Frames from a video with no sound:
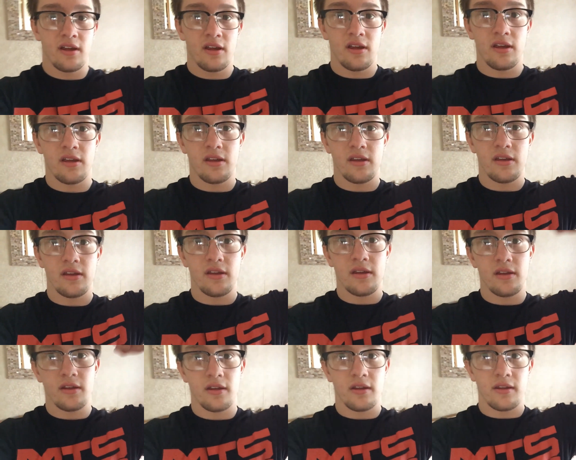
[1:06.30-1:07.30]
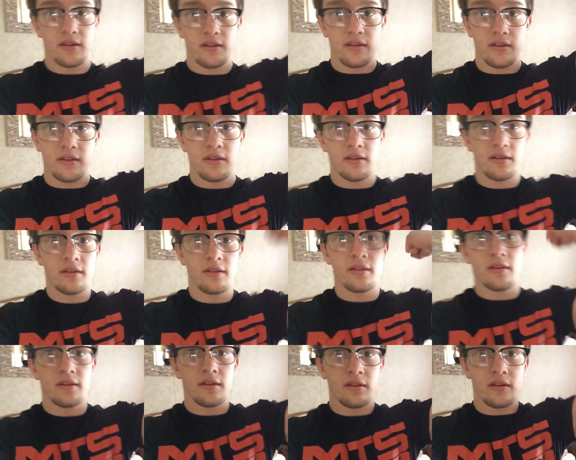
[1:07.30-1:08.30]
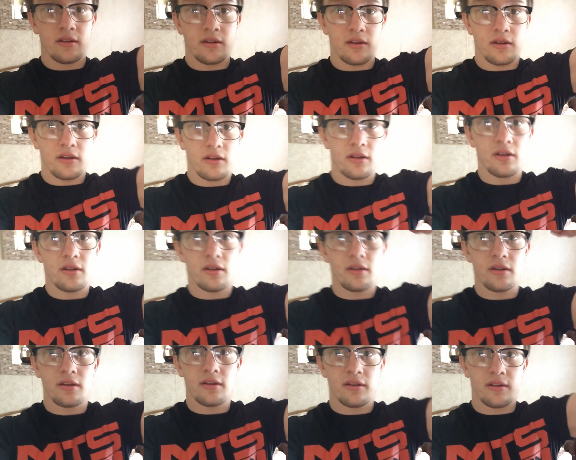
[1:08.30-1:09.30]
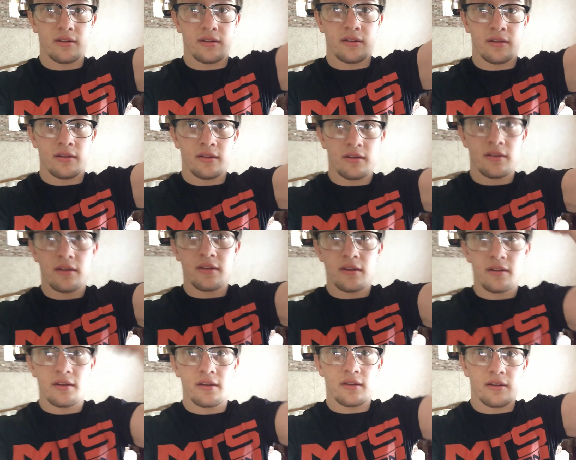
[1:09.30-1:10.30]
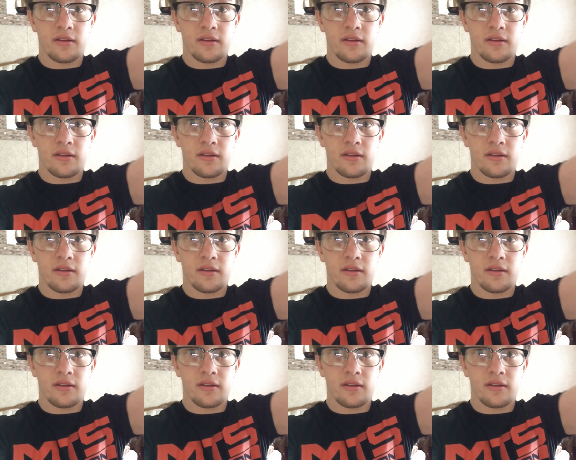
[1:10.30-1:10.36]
[no speech]